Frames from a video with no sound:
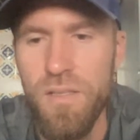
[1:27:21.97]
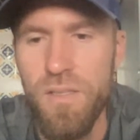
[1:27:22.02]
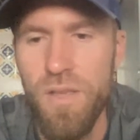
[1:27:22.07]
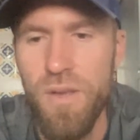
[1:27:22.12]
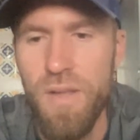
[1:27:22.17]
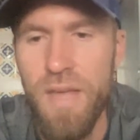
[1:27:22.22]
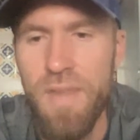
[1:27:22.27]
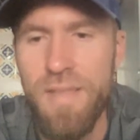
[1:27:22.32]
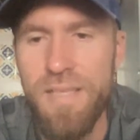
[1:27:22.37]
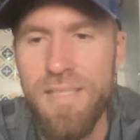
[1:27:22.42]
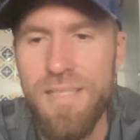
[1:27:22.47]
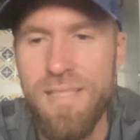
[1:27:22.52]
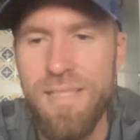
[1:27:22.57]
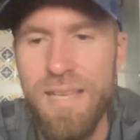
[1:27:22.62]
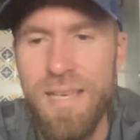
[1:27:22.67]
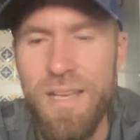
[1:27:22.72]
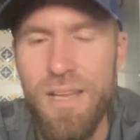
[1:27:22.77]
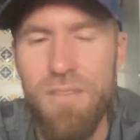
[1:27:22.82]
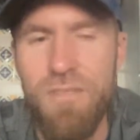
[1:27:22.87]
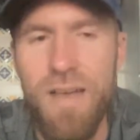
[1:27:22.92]
So yeah, the
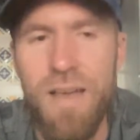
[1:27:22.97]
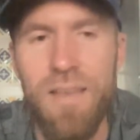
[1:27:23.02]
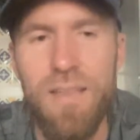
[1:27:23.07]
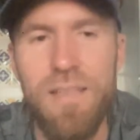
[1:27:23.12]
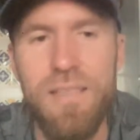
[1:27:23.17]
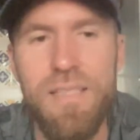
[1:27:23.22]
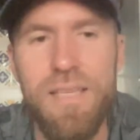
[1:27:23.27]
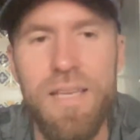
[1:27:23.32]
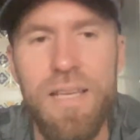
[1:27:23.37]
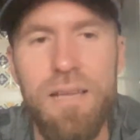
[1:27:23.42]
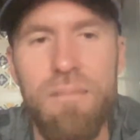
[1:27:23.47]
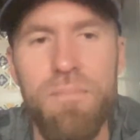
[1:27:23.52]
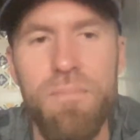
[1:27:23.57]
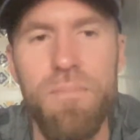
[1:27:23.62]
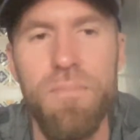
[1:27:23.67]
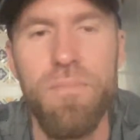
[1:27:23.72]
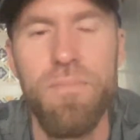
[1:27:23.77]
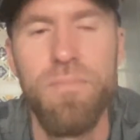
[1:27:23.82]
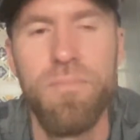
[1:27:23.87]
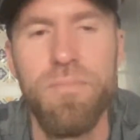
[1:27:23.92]
Cinderella
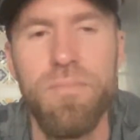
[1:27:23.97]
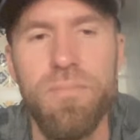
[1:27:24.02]
team.